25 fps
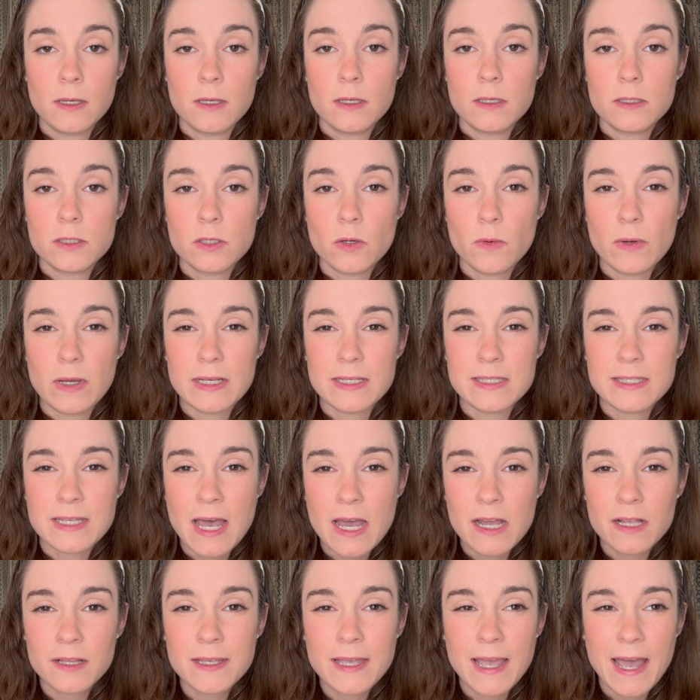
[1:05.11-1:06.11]
So
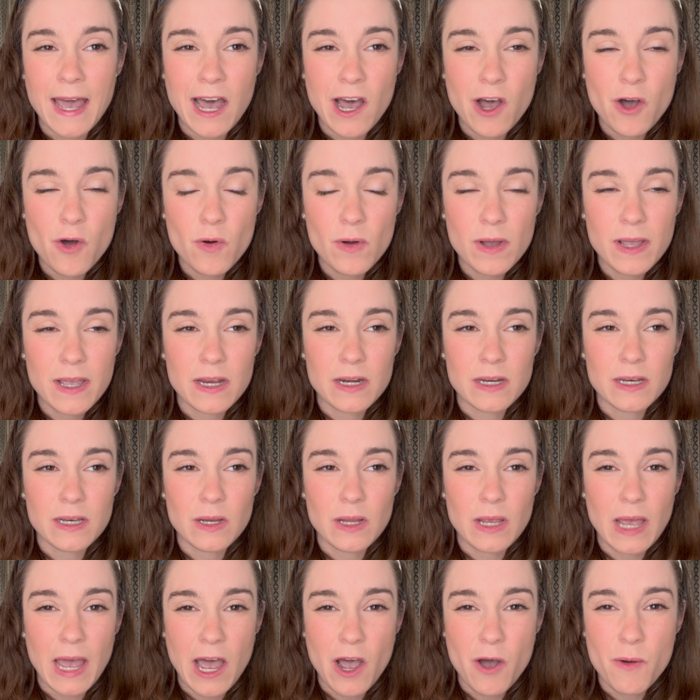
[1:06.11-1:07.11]
exactly how
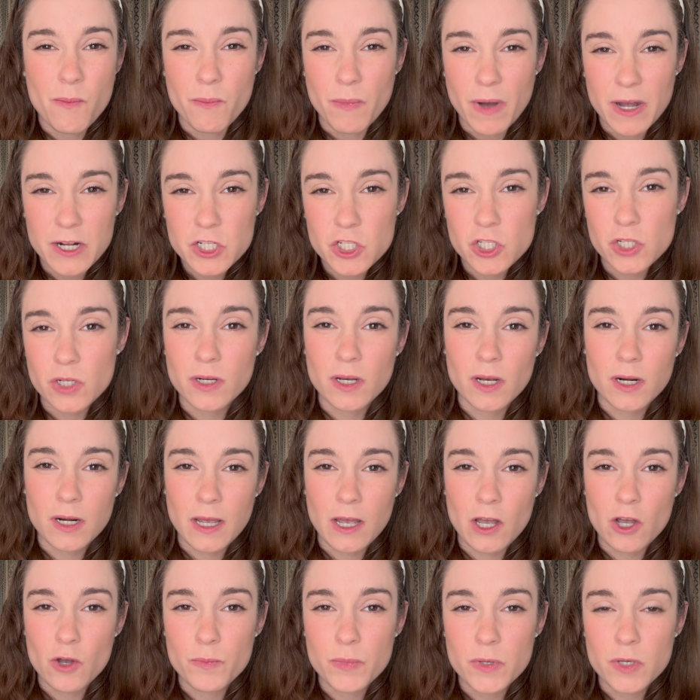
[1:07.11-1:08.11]
much they're going to
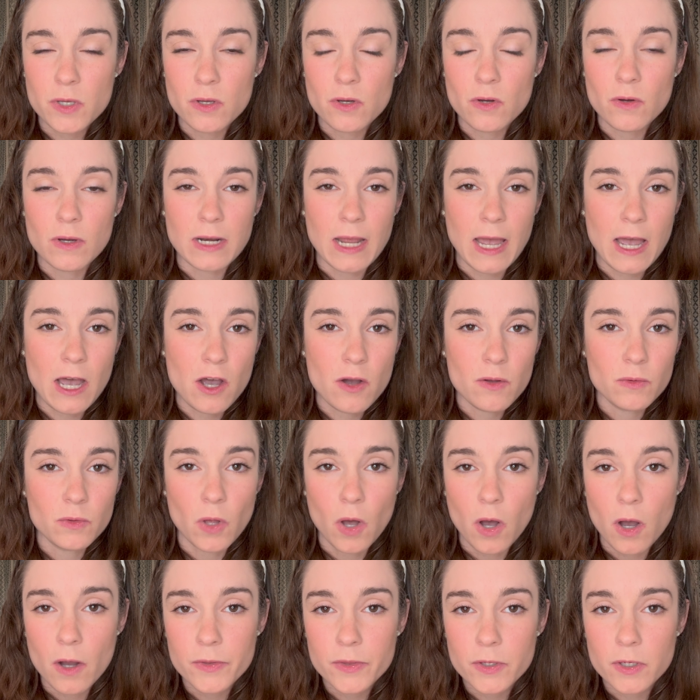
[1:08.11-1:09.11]
help you and how
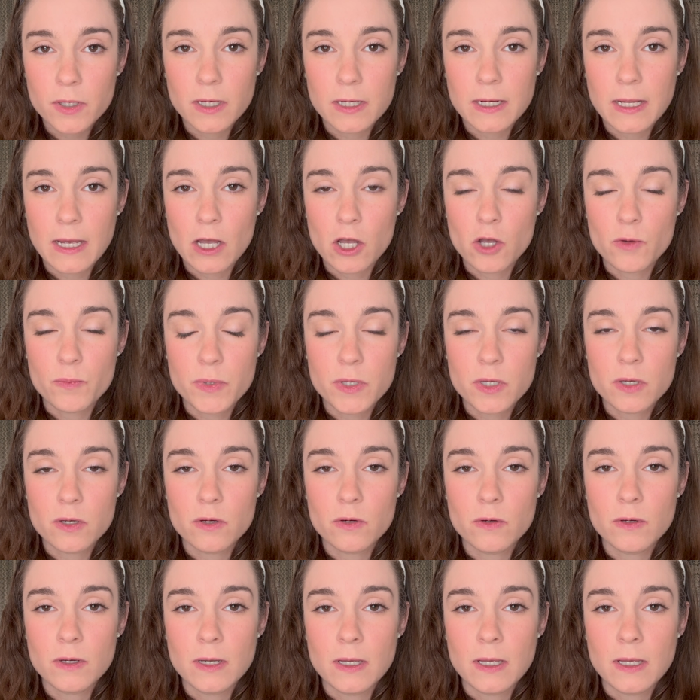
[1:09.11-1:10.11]
long they're going to help you